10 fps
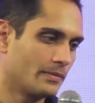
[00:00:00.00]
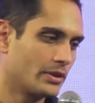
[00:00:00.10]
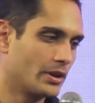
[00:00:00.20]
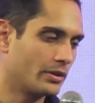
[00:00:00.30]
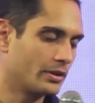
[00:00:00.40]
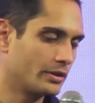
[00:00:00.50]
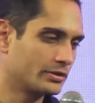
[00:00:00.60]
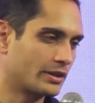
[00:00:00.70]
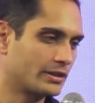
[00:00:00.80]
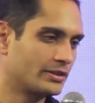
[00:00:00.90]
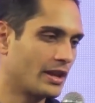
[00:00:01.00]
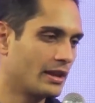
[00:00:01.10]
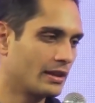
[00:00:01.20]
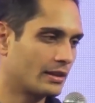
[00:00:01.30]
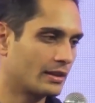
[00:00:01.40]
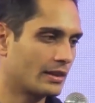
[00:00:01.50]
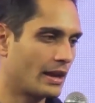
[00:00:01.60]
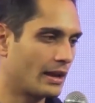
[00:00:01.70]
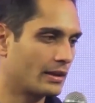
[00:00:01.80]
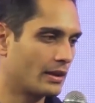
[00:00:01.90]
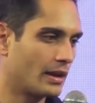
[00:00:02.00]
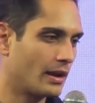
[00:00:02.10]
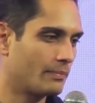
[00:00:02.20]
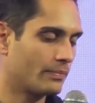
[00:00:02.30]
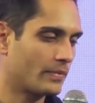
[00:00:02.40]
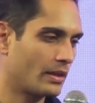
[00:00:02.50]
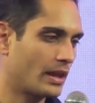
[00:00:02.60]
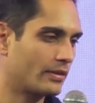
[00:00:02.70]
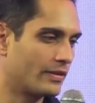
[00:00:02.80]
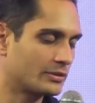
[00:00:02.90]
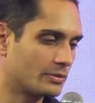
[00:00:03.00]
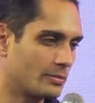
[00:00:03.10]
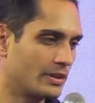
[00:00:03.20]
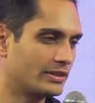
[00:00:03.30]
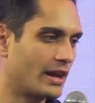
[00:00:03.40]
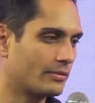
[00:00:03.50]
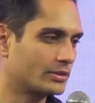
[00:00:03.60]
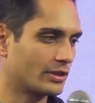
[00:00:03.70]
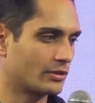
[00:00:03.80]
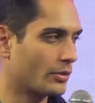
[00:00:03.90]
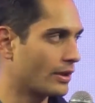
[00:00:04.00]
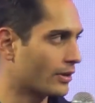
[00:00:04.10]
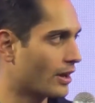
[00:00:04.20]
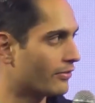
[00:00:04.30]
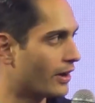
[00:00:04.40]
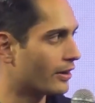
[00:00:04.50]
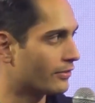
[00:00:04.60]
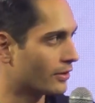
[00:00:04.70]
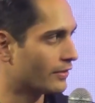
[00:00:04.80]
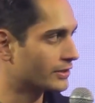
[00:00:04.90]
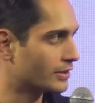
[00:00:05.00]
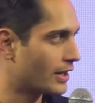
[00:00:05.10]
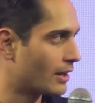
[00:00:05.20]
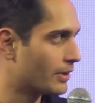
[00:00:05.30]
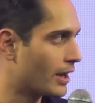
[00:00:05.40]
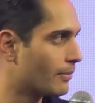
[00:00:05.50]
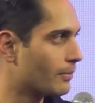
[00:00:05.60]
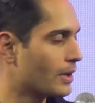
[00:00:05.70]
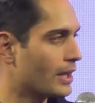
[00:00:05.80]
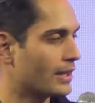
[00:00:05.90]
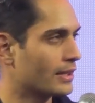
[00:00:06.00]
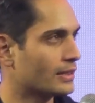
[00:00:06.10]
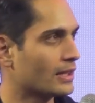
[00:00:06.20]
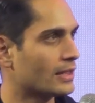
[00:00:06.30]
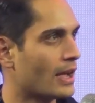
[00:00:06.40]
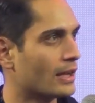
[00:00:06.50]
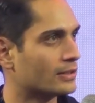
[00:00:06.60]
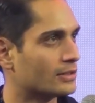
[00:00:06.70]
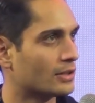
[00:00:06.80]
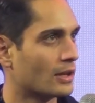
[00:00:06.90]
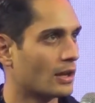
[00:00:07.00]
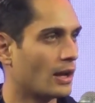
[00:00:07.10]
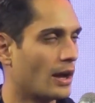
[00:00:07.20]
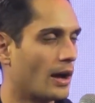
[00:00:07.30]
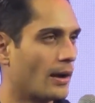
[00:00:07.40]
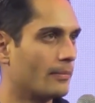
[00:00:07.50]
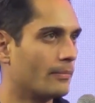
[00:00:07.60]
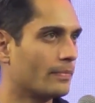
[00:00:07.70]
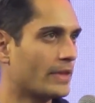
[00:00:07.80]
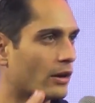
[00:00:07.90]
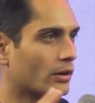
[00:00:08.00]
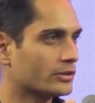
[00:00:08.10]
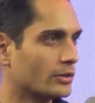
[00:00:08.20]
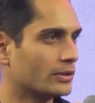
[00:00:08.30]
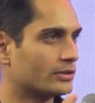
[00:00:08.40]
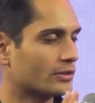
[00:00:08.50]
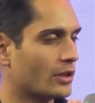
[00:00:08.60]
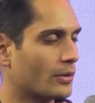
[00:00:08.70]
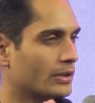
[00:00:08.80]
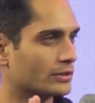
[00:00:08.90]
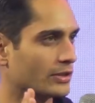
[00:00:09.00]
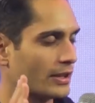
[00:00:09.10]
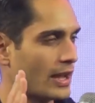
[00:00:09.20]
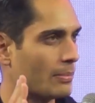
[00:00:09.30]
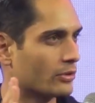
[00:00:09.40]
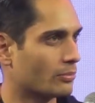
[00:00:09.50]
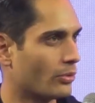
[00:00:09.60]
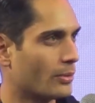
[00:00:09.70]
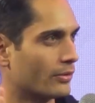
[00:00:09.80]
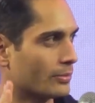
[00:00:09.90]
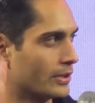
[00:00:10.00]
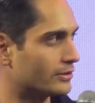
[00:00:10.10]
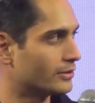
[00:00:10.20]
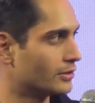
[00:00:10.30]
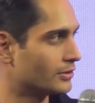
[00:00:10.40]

there's like a saying that a lot of investment committees have, which is like no one ever got fired for investing in IBM, and I think that also is slowing just like capital deployment from the institutions.